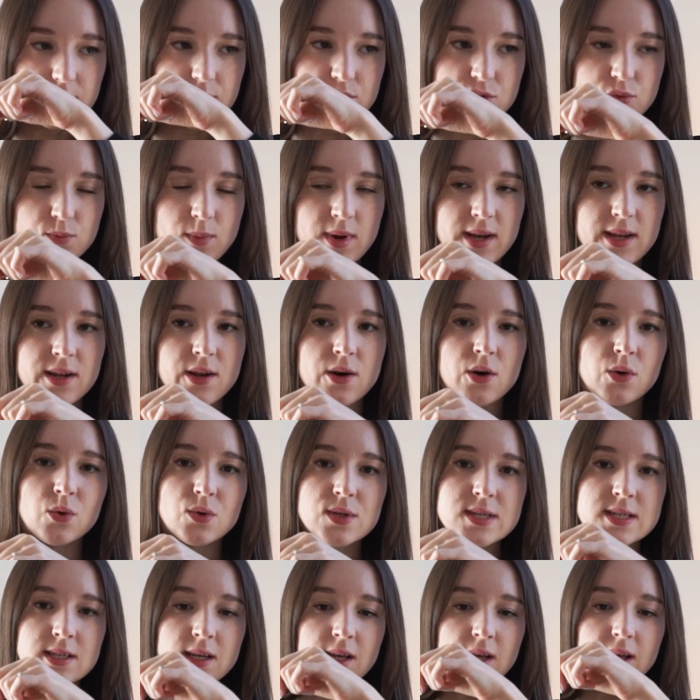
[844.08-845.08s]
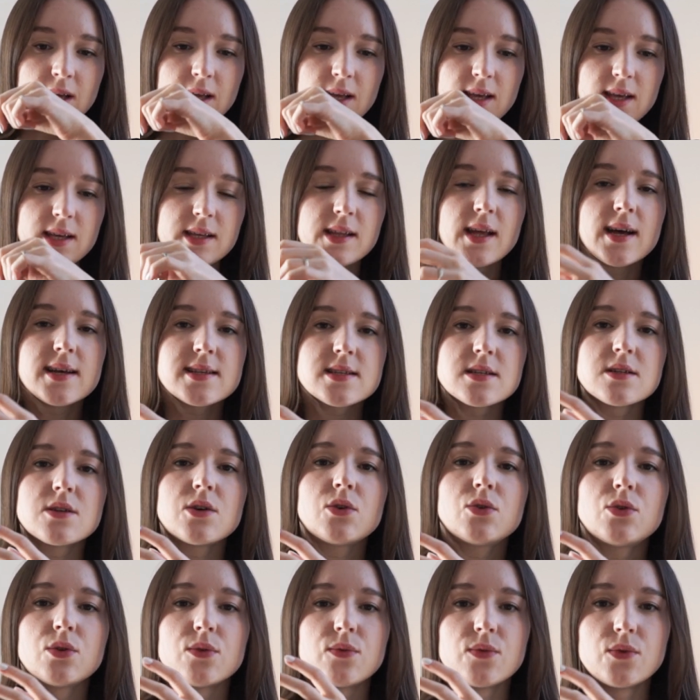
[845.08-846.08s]
To my nose, it has a
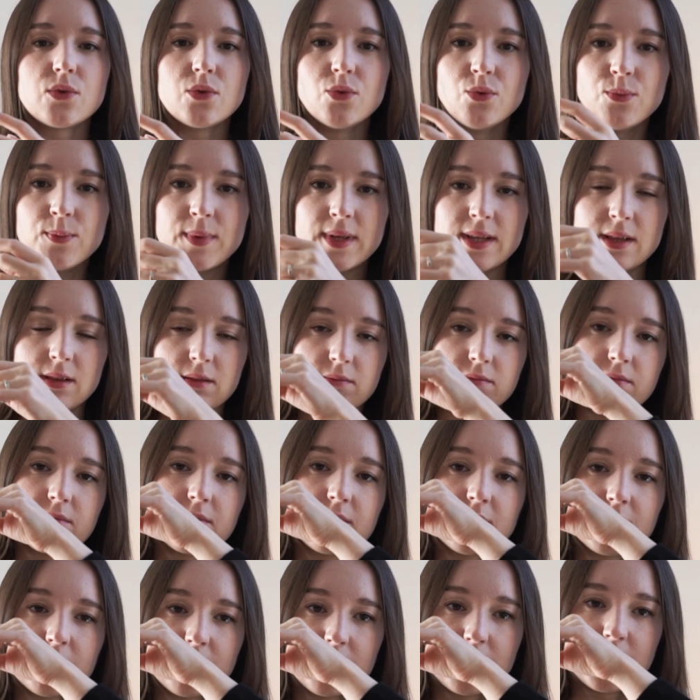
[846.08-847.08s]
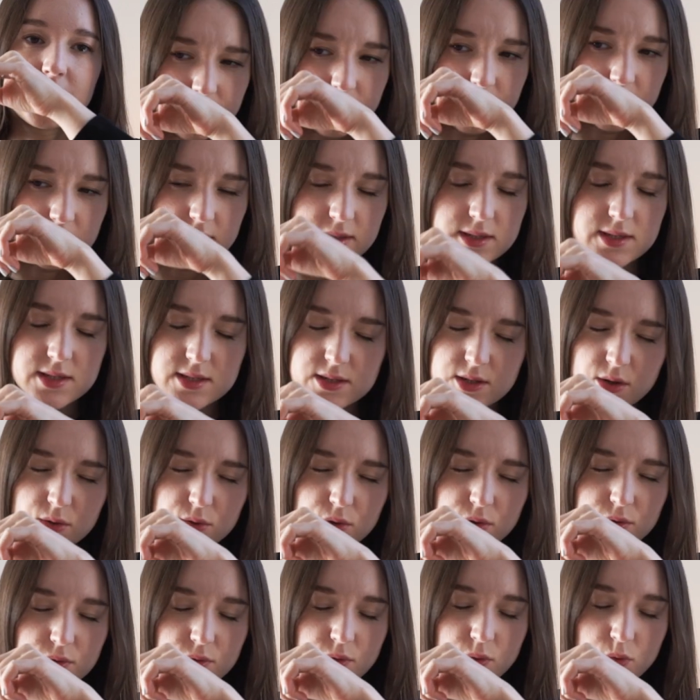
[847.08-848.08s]
note of cumin. This
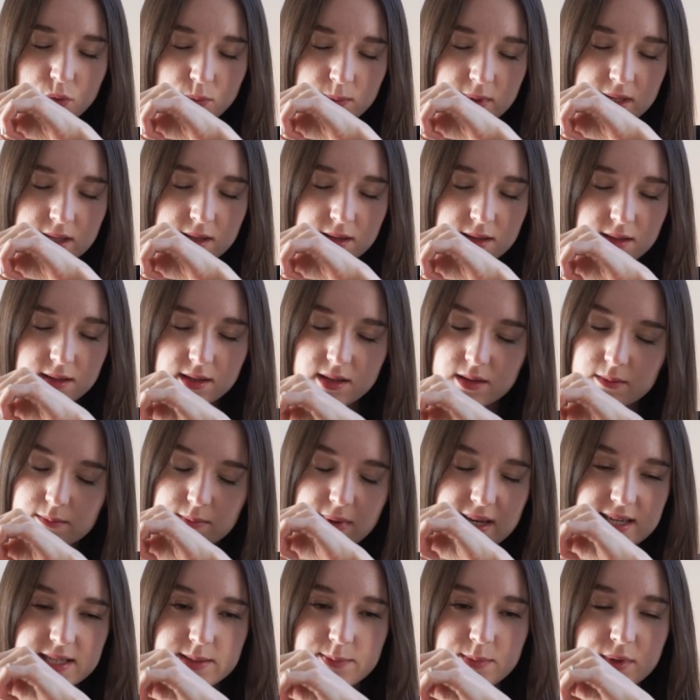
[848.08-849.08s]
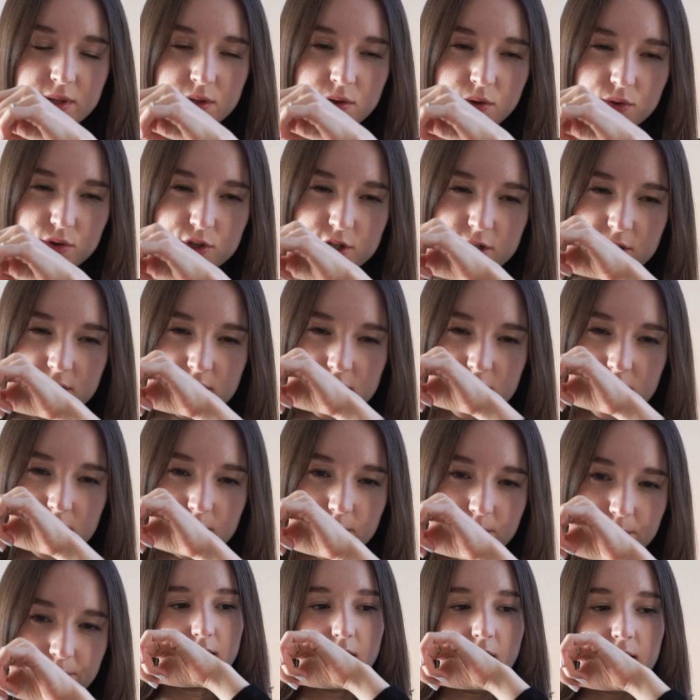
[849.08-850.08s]
note of cumin, it makes me nauseous.
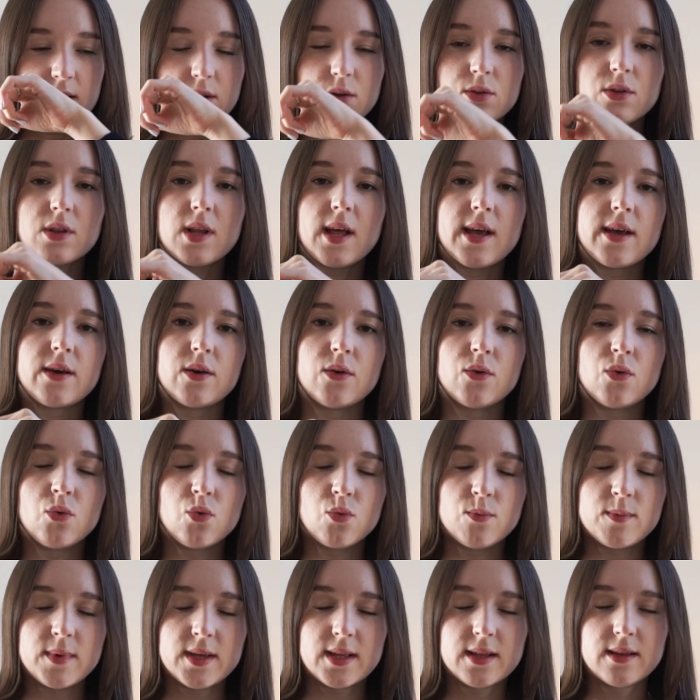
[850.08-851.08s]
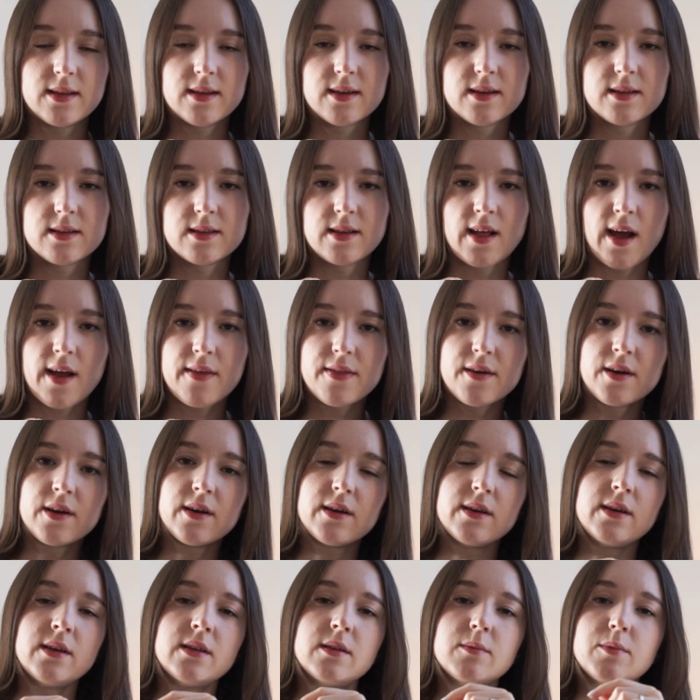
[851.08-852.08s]
I don't like cumin neither
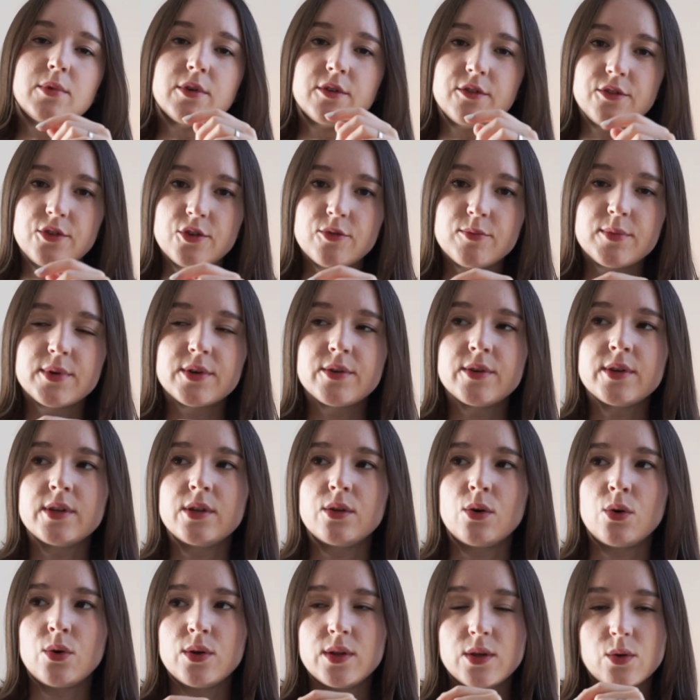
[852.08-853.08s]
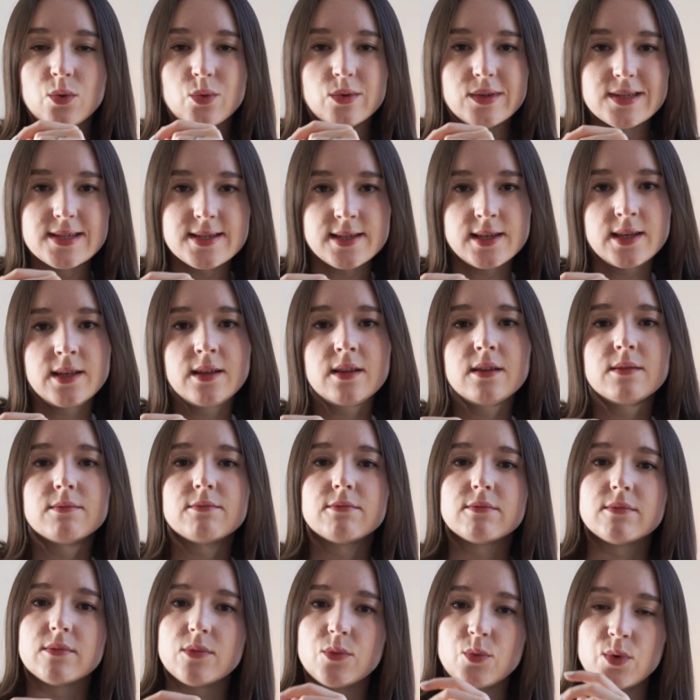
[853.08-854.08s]
in perfumery nor in
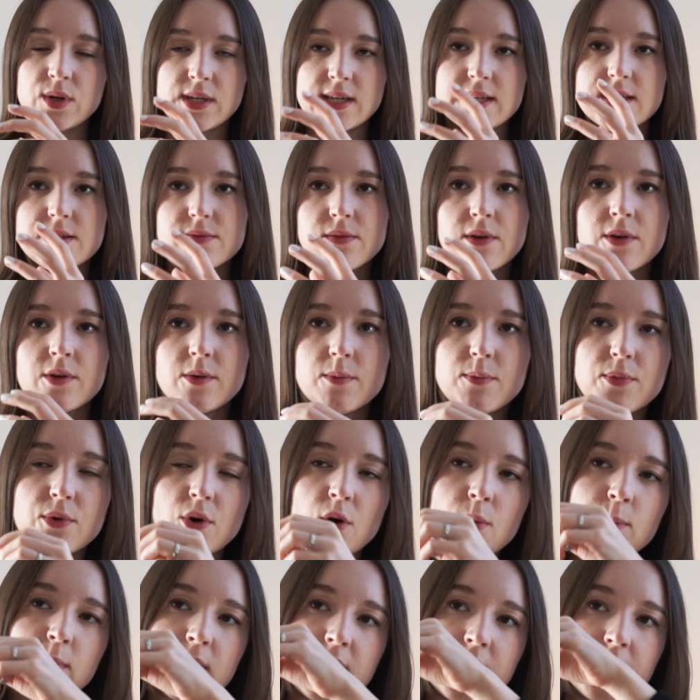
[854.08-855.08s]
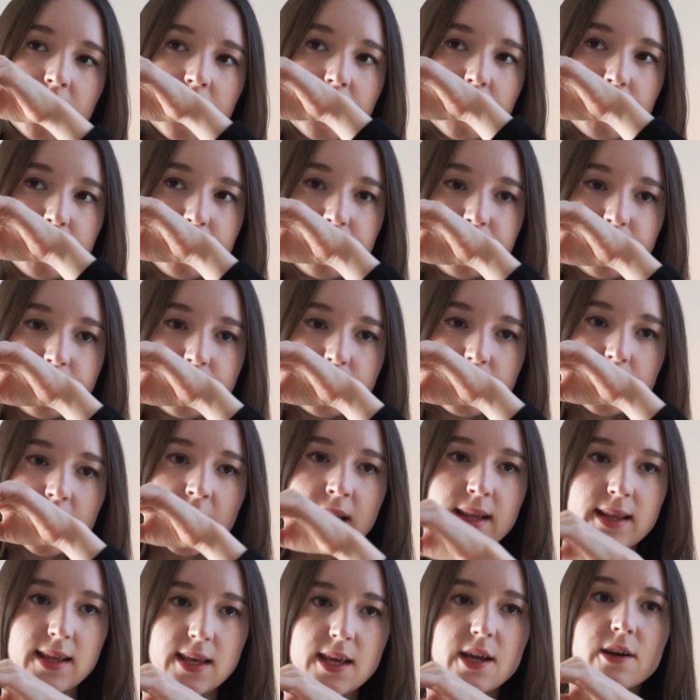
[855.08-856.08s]
cuisine when it's very prominent,
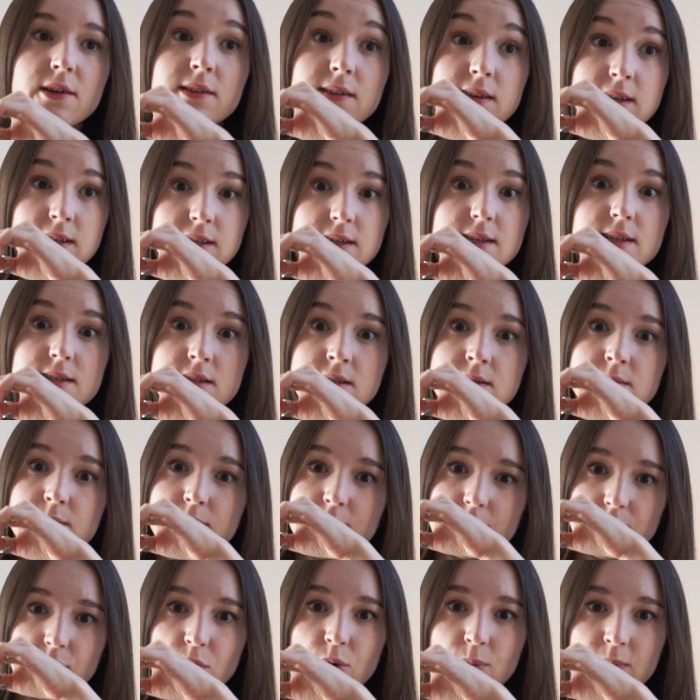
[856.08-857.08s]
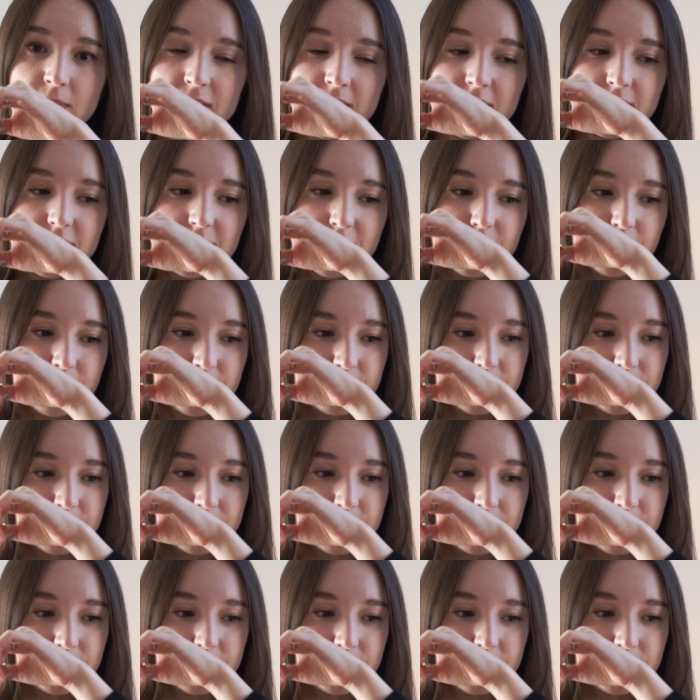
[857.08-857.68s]
and here it is prominent.